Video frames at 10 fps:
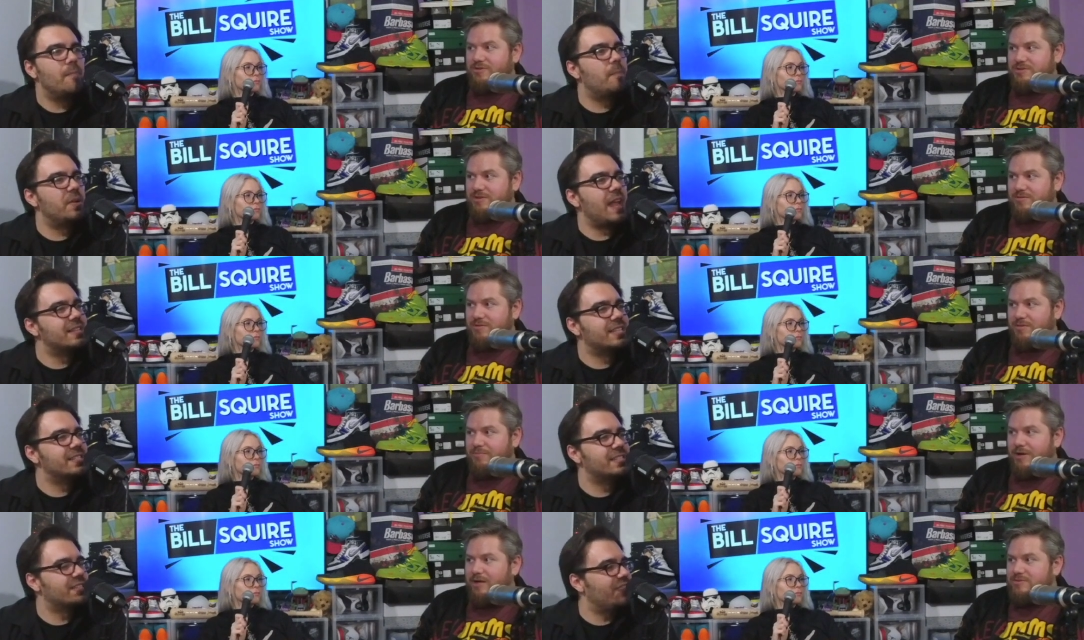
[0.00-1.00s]
Speaker 1: as But the, not the
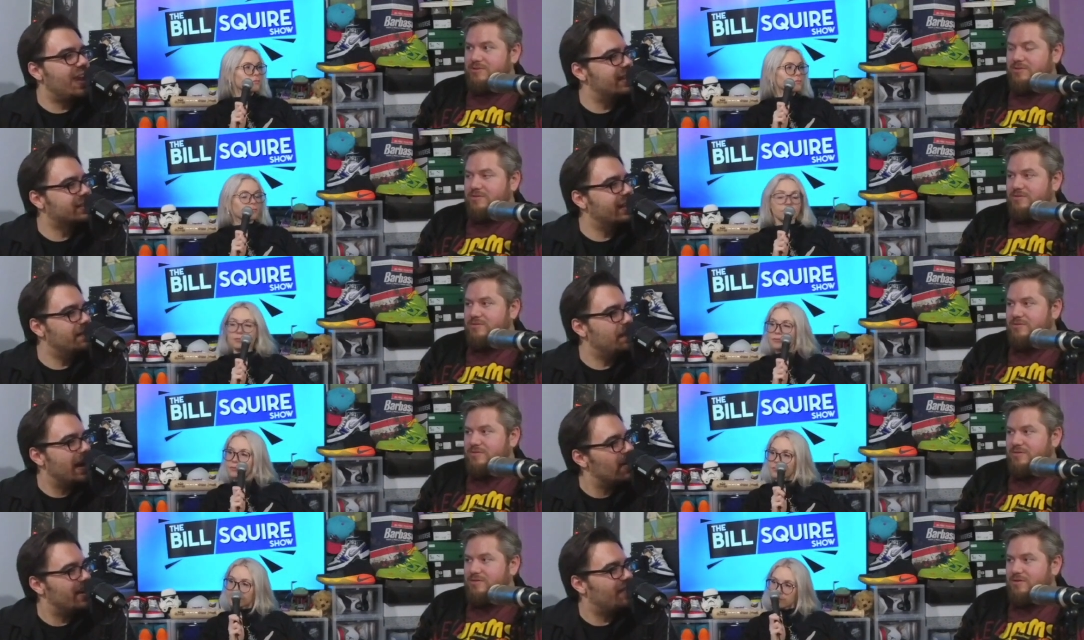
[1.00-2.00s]
since Browns.
Speaker 2: Stefanski and
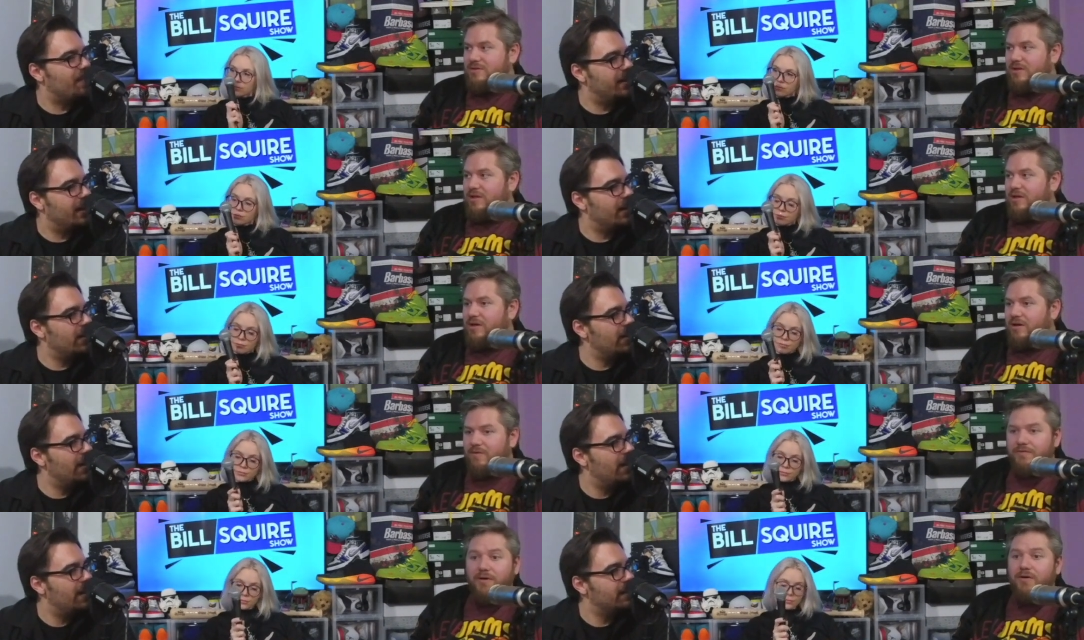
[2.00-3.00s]
Berry have been here.
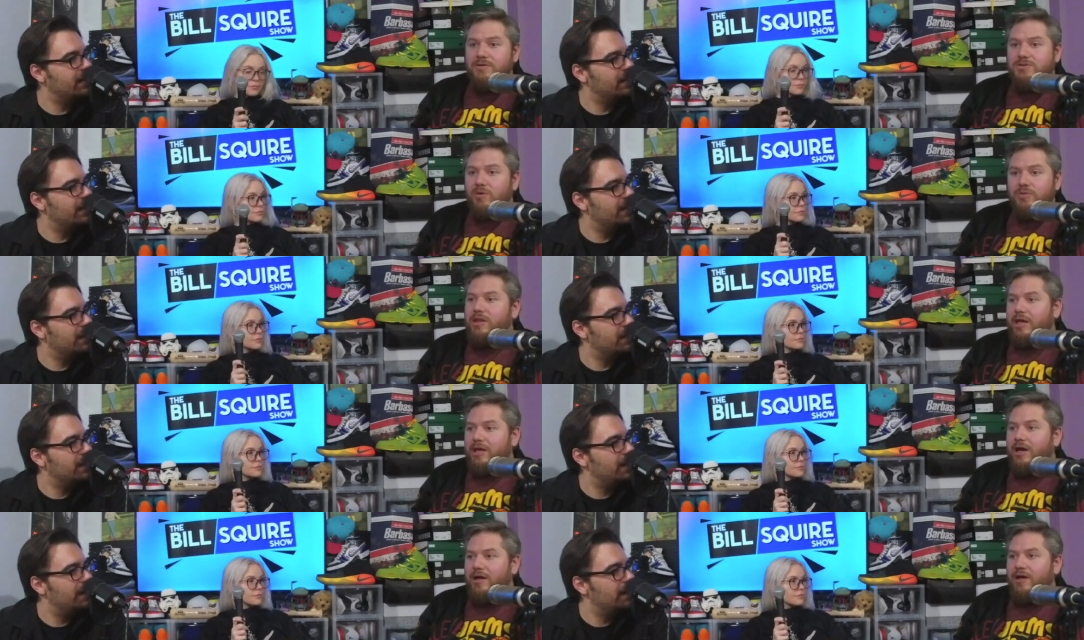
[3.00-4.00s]
Speaker 1: For so
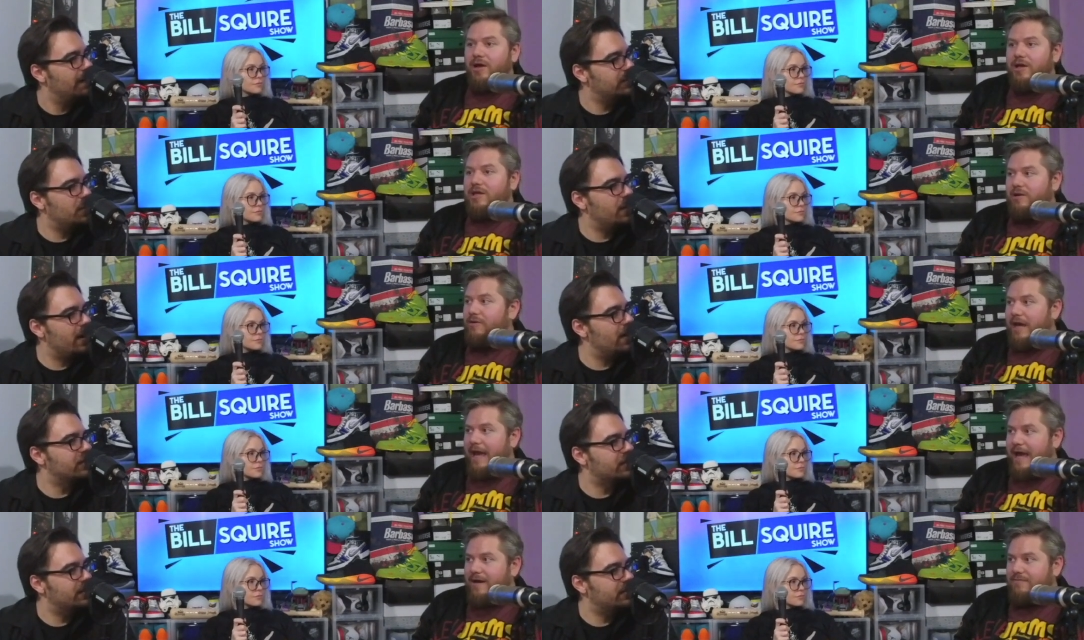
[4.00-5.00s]
like a Two year years. and
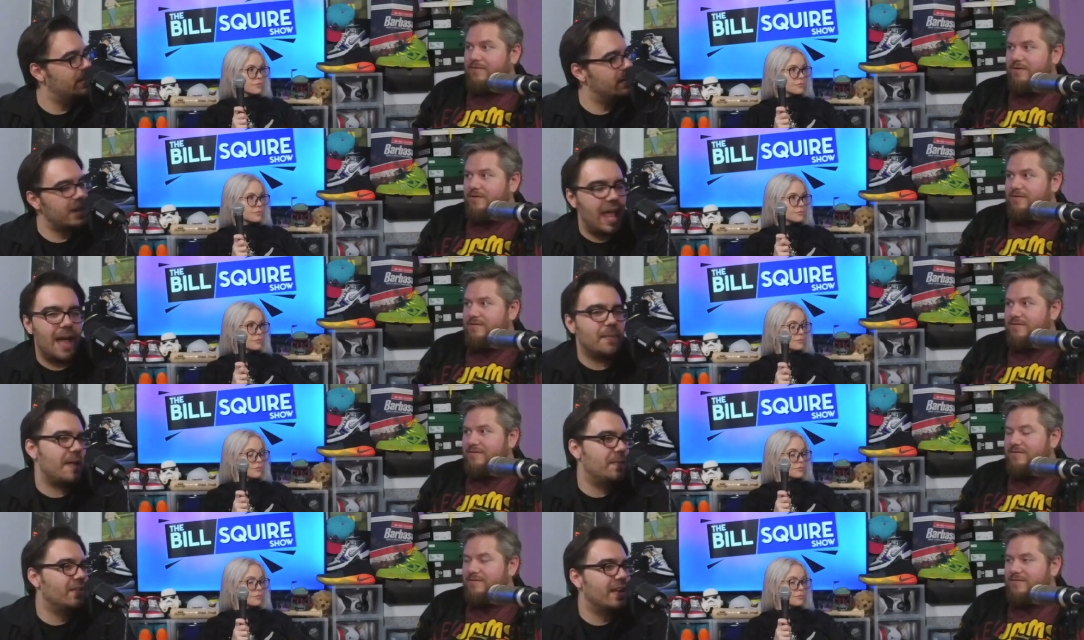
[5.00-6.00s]
a half.
Speaker 2: Yeah, but
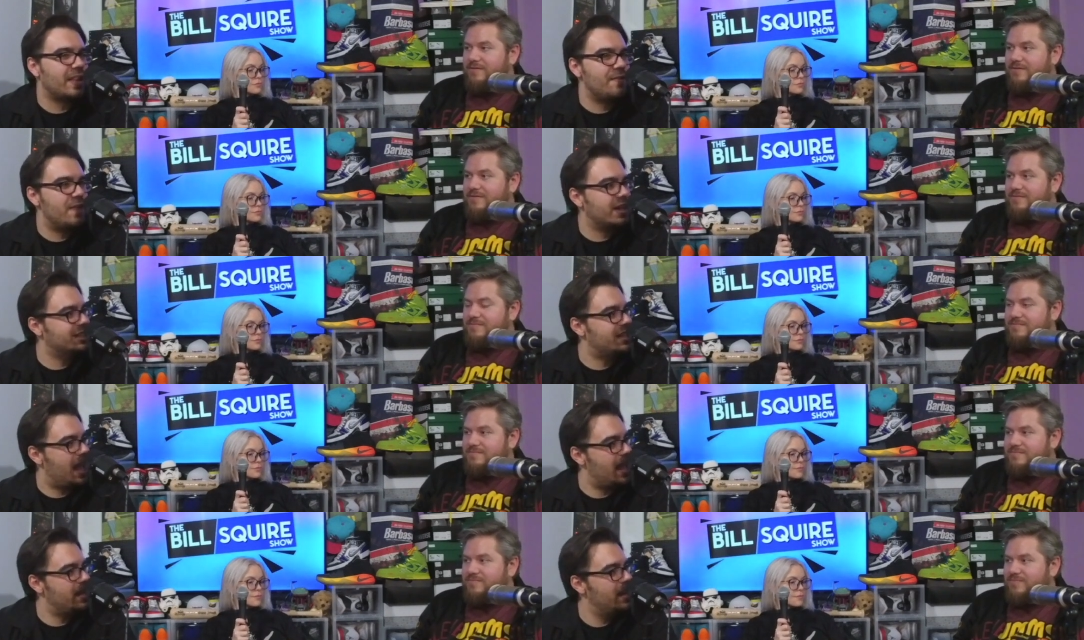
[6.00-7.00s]
I mean like they
Speaker 1: fixed
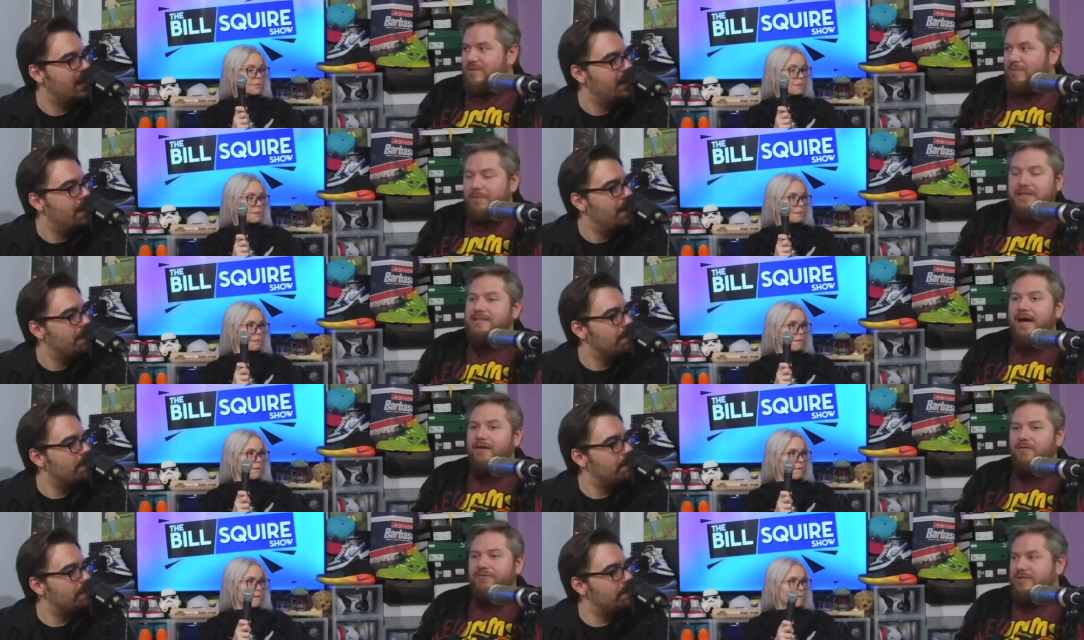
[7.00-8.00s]
it. But it's not
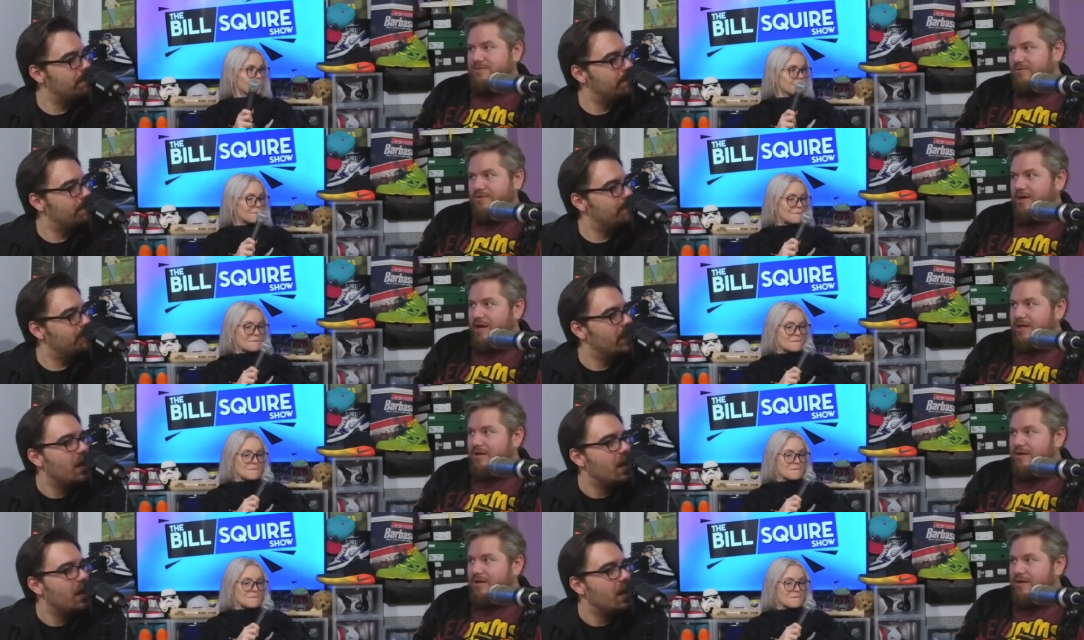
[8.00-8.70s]
all fixed overnight.